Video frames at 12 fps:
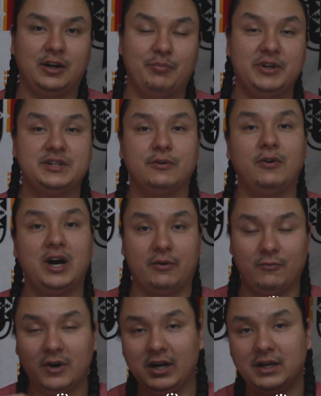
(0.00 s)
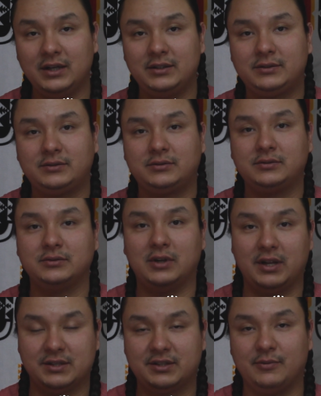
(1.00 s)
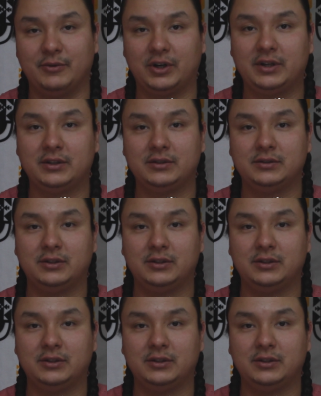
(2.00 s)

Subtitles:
Gabiskawaganwa Aanskamuk.